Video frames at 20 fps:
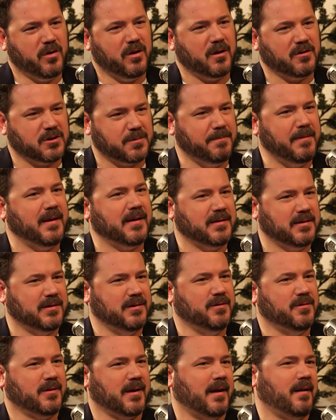speak
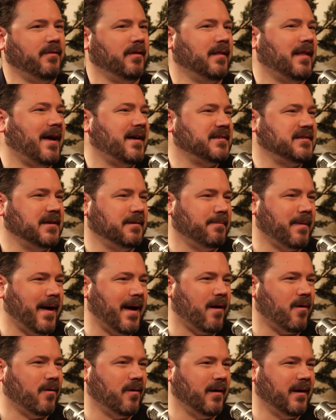to kind of the lasting
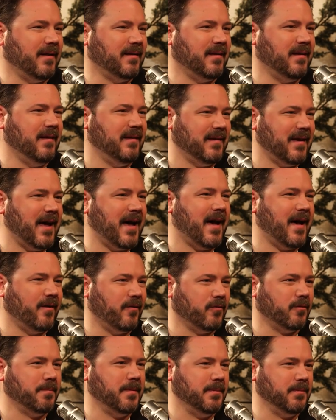power it's had
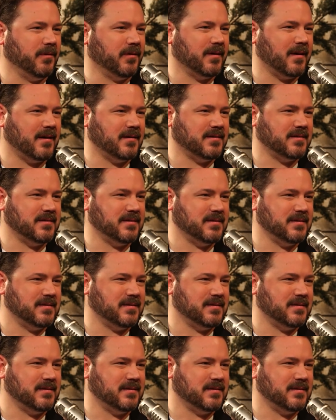over people's consciousness.